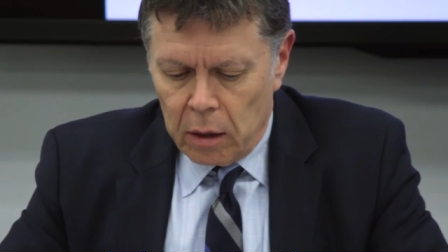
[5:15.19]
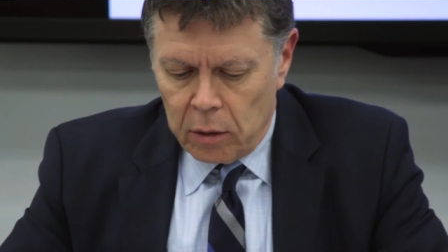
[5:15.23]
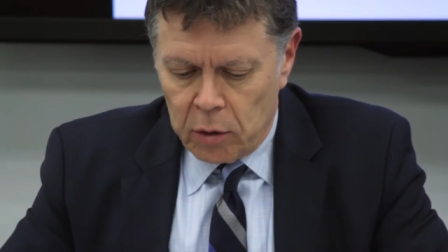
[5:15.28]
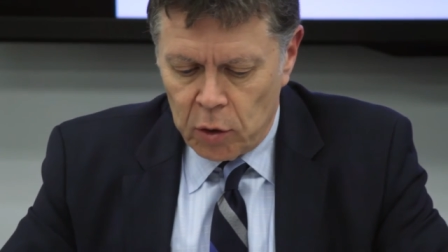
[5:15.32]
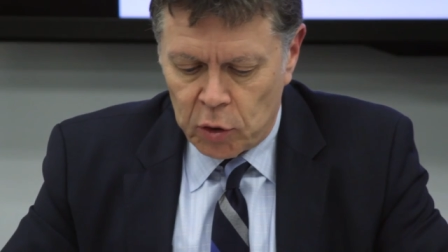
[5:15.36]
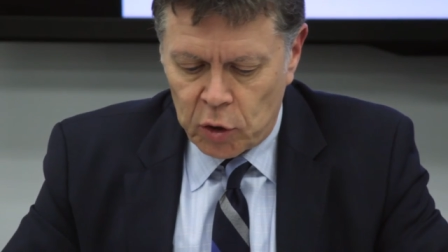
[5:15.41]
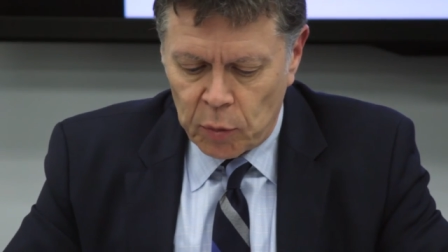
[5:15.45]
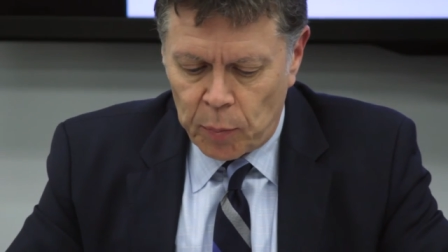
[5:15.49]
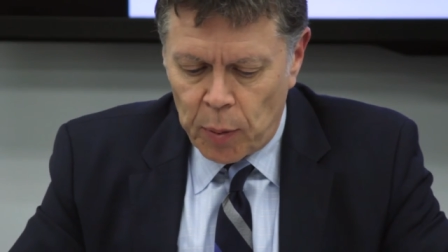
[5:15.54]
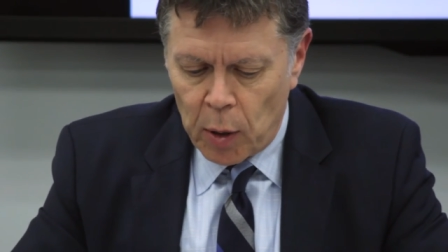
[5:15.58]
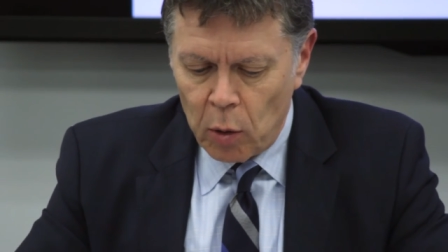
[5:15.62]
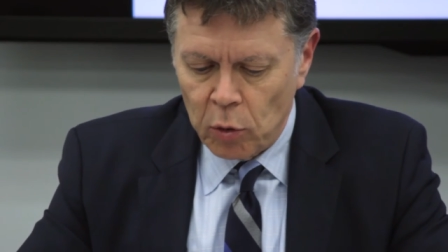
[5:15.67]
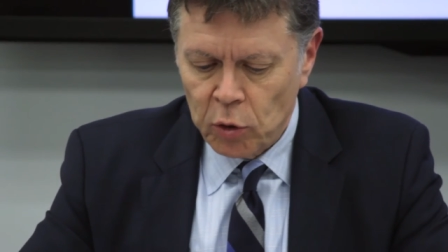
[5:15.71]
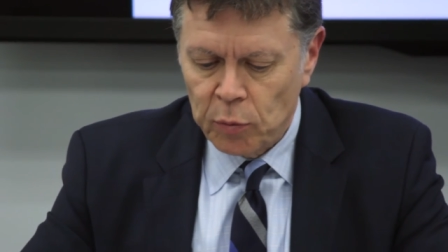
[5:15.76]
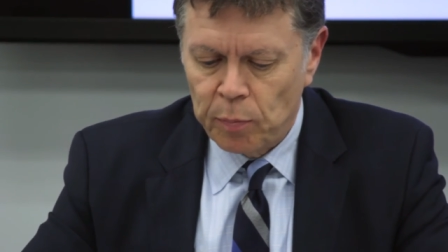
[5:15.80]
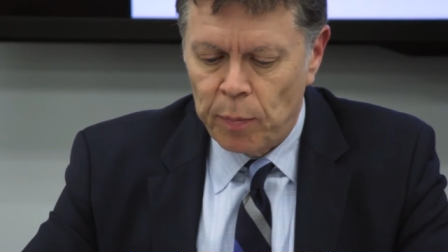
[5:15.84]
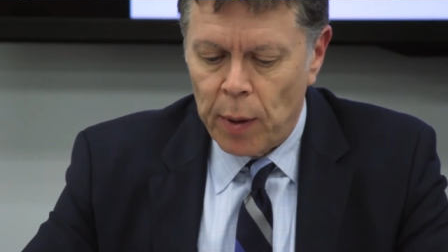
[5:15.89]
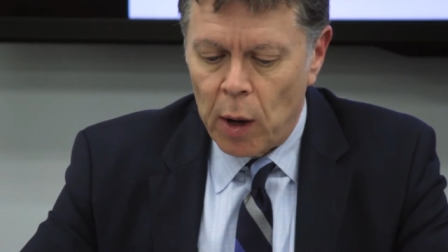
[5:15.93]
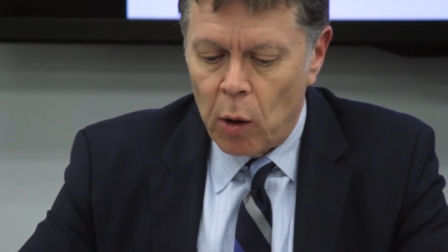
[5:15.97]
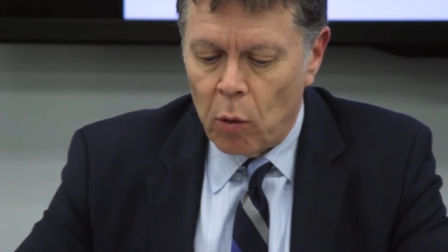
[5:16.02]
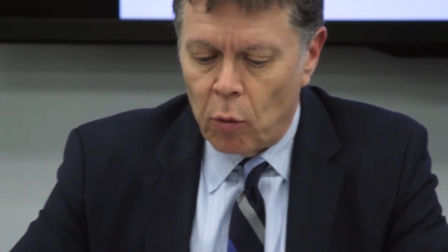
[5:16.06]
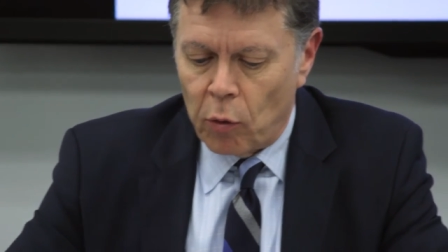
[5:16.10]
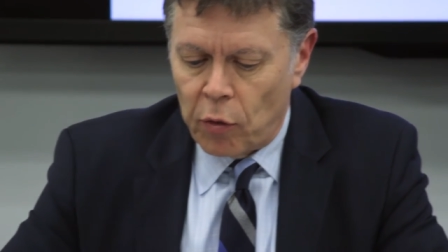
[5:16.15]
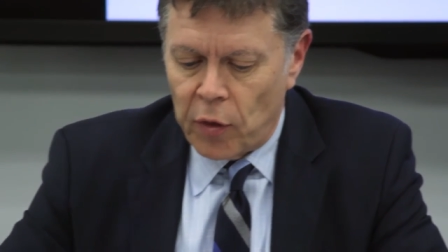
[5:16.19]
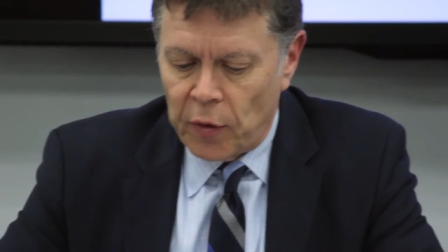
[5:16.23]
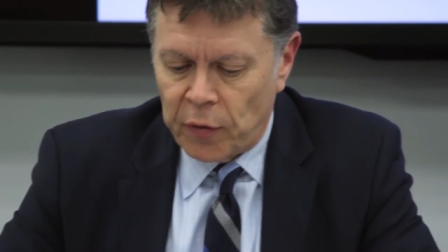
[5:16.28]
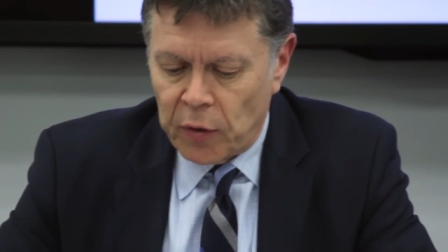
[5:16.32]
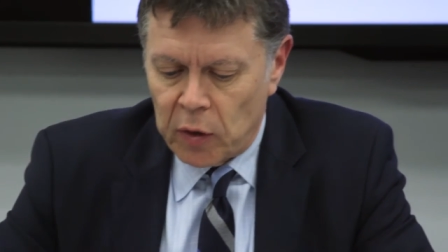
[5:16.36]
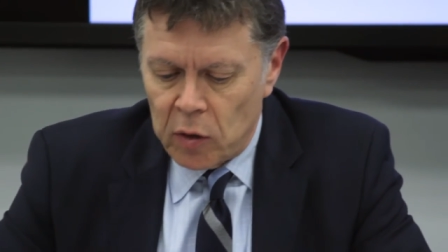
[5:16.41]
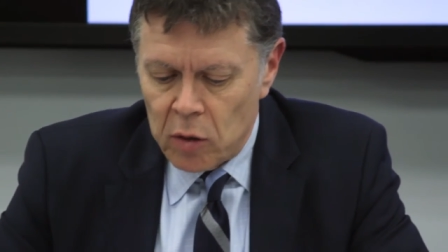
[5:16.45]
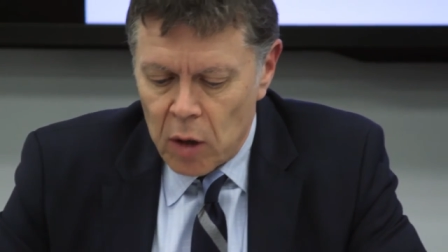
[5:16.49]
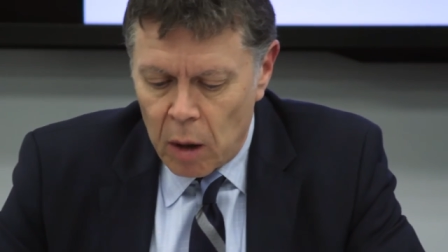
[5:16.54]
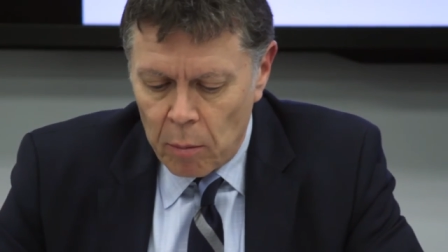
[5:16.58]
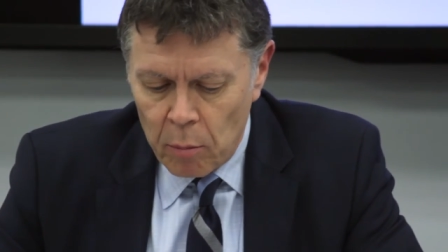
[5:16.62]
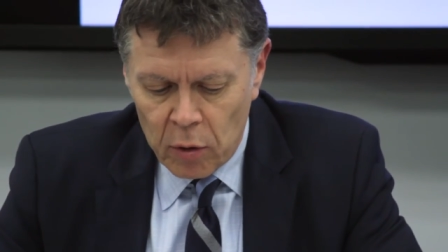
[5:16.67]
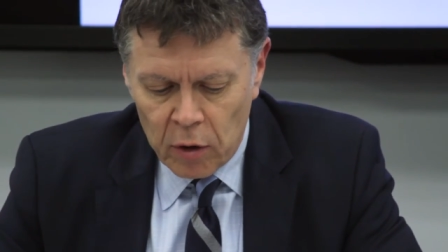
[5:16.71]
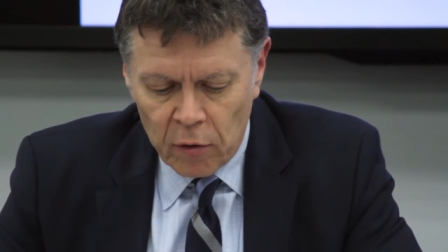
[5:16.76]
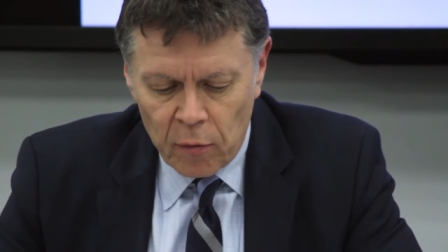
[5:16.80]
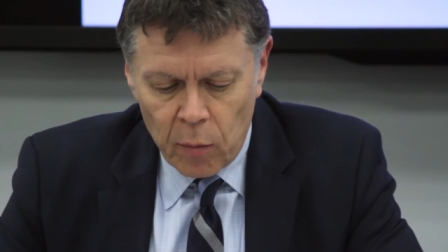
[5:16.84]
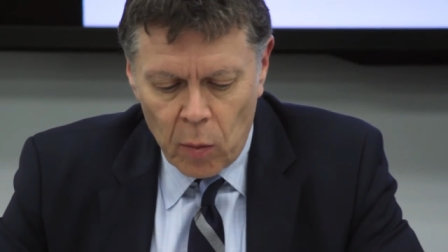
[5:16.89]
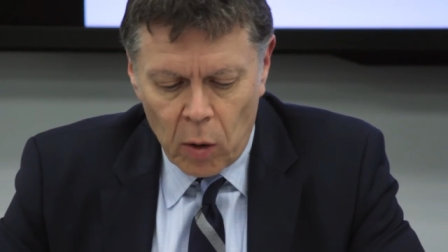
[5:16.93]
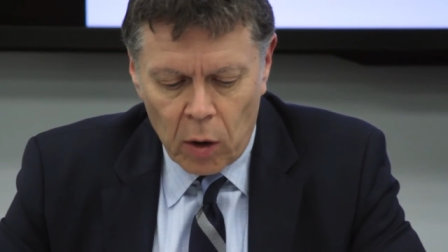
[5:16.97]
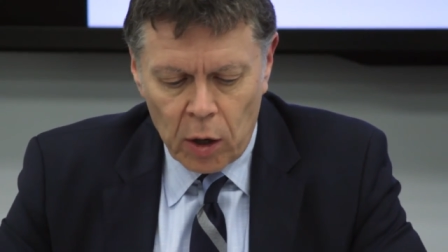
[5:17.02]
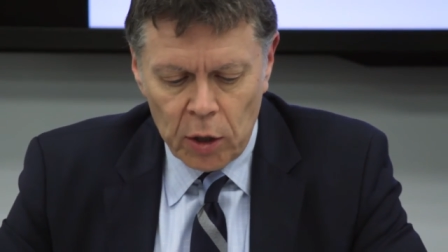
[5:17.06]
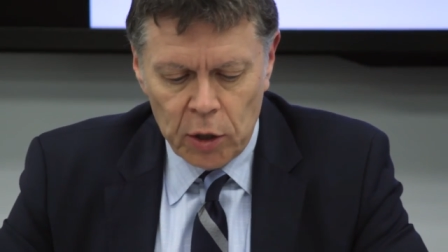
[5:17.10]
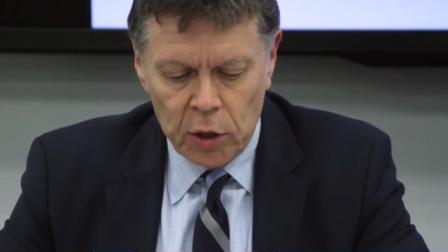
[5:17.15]
to suppose both that the number
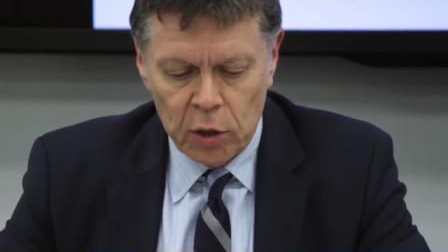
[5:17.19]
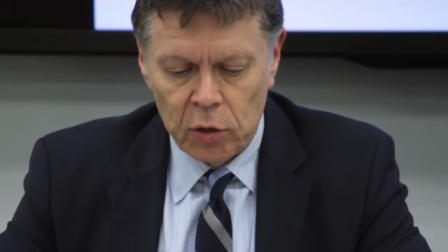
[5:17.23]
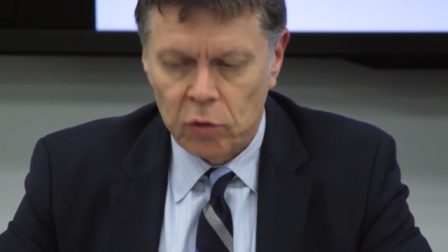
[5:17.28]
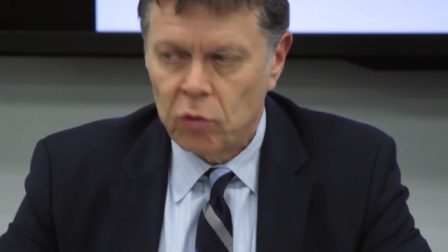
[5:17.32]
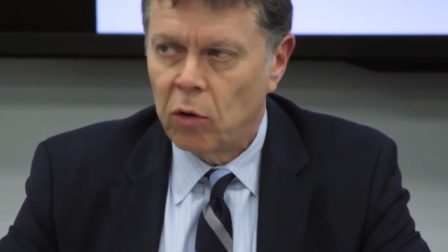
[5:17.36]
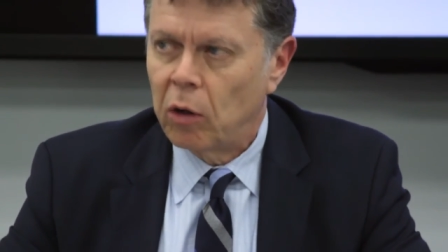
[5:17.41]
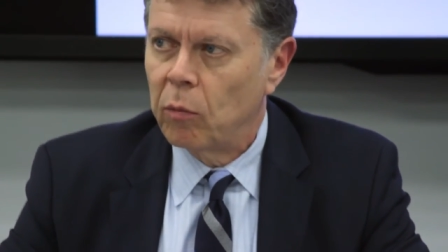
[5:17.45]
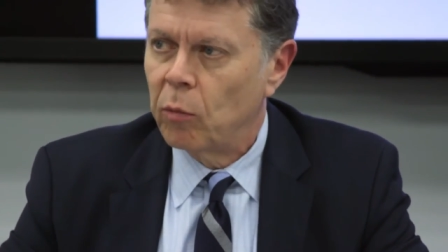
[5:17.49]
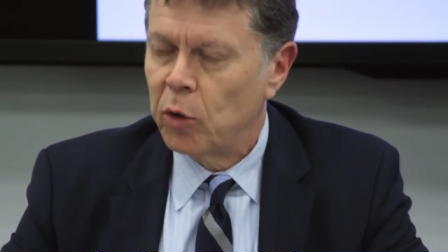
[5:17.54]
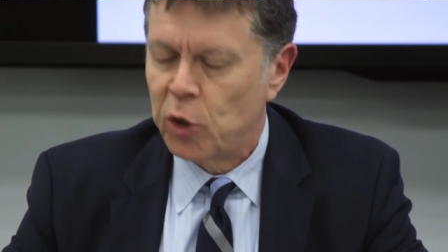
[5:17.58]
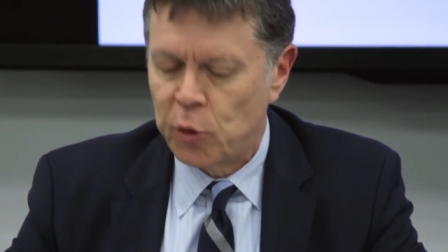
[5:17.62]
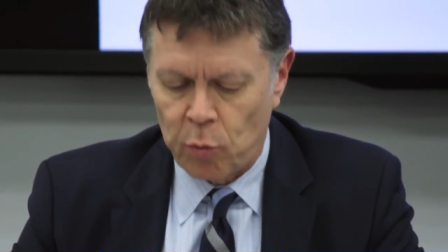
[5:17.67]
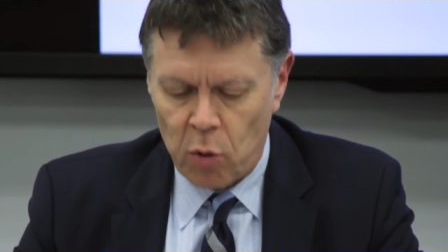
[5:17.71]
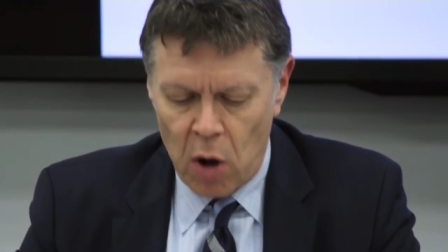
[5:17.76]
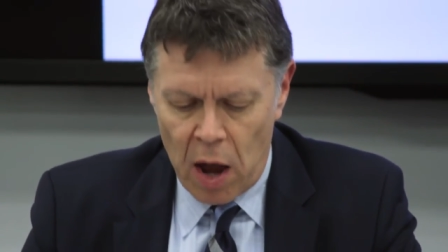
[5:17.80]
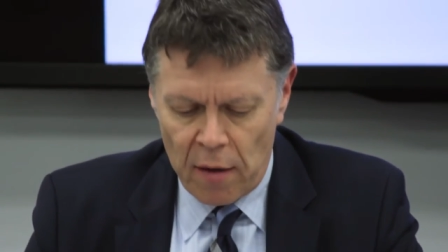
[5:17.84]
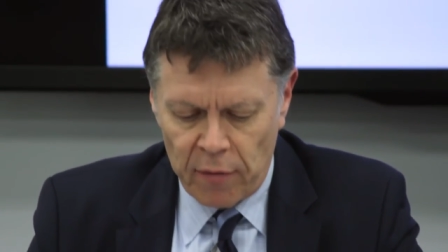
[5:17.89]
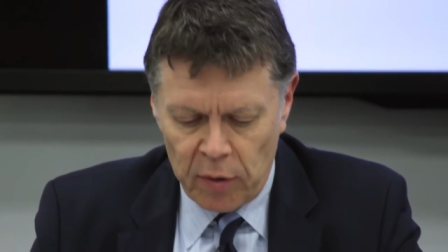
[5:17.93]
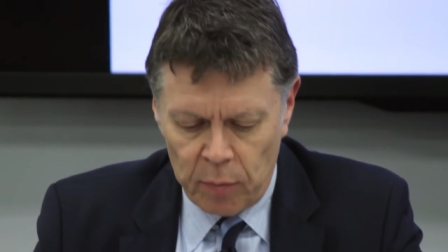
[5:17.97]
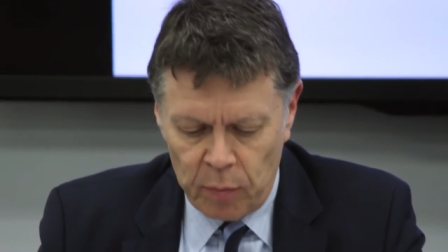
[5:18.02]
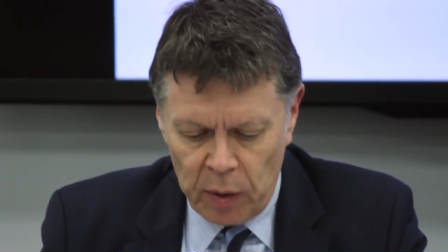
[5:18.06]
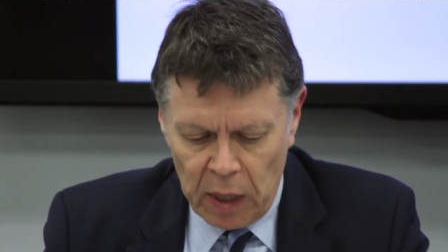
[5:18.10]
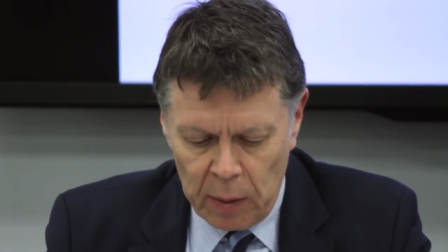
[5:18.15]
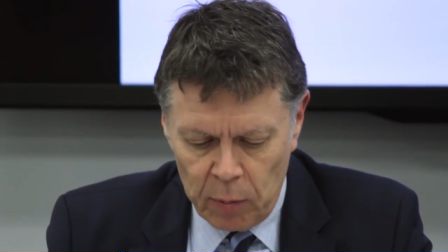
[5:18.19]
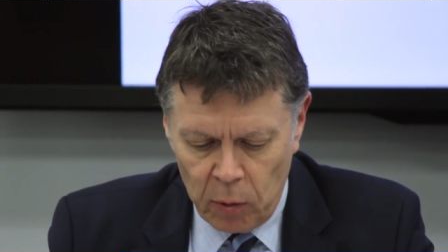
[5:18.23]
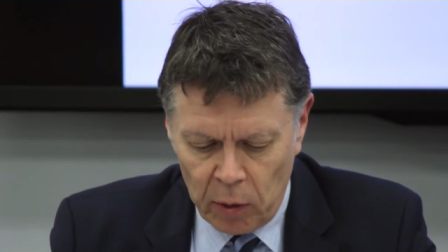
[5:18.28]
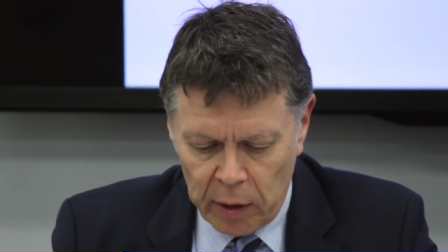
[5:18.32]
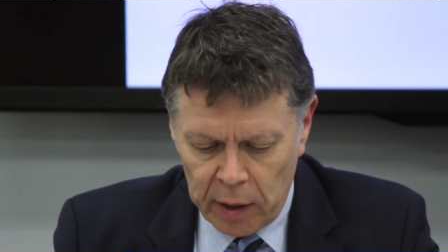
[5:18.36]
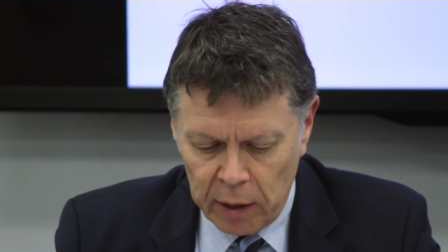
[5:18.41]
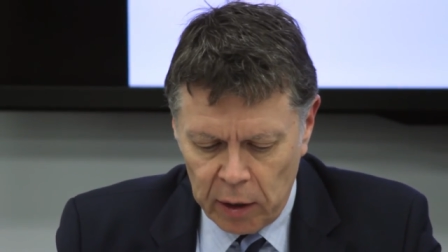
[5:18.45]
of margins on which private people